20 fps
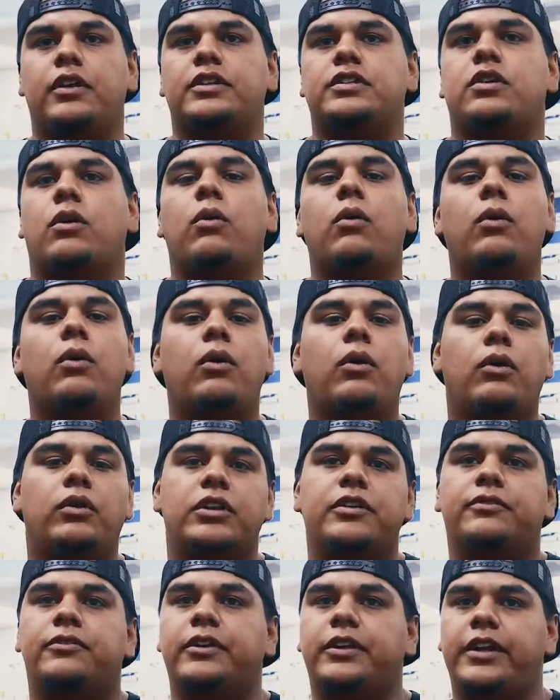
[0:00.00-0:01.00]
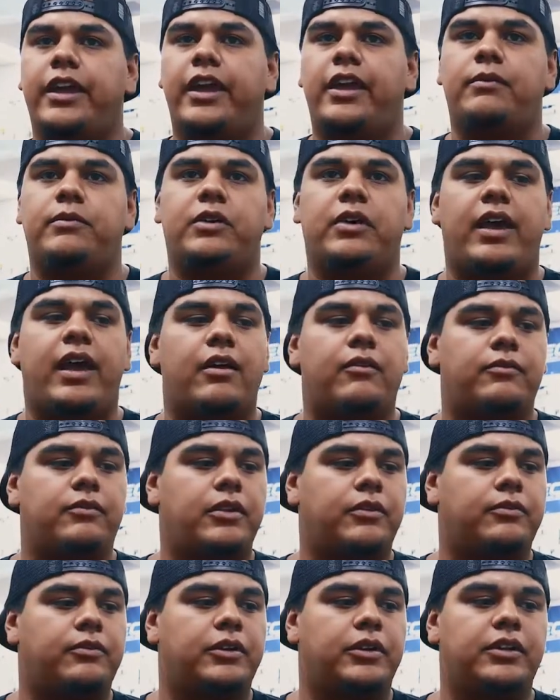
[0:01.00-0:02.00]
it's a whole different game. You have
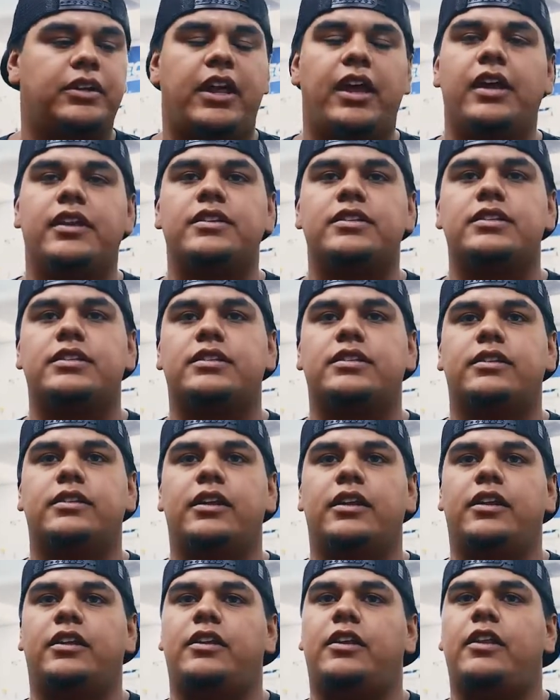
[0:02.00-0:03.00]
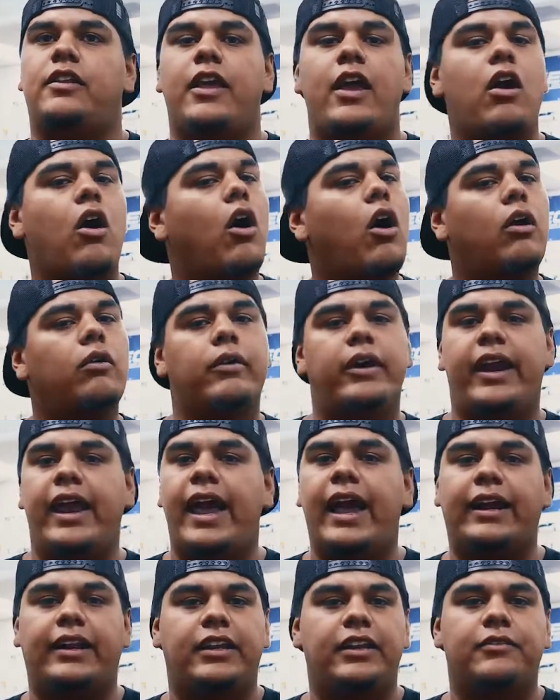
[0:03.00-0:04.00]
different dents, and they all
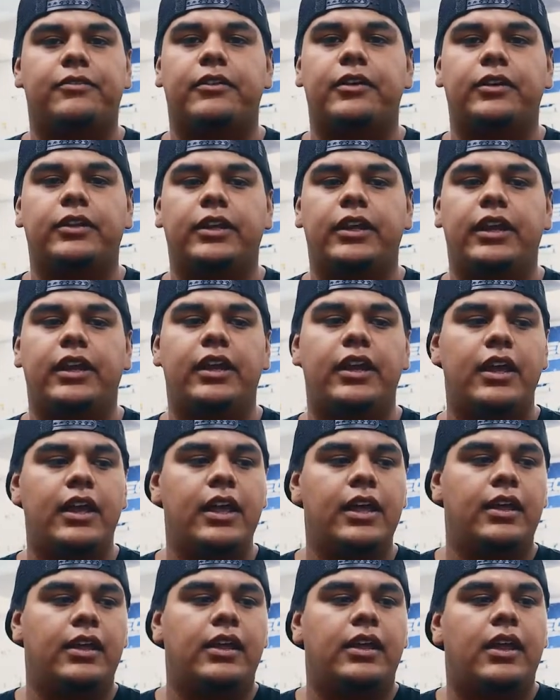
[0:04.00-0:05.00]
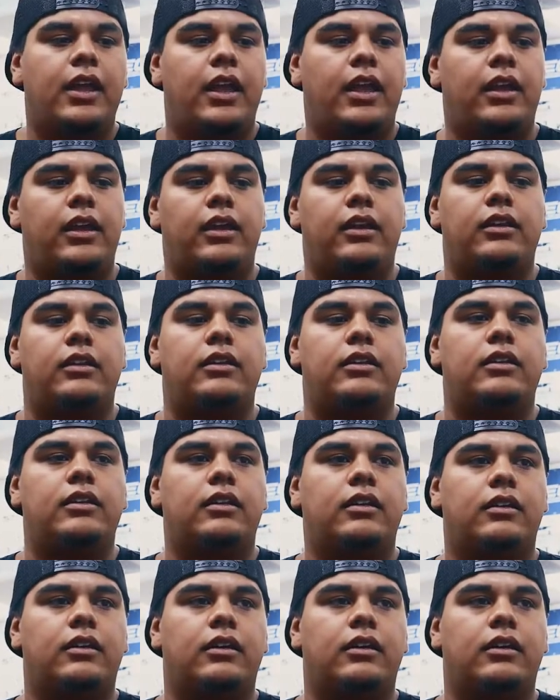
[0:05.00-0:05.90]
react differently. And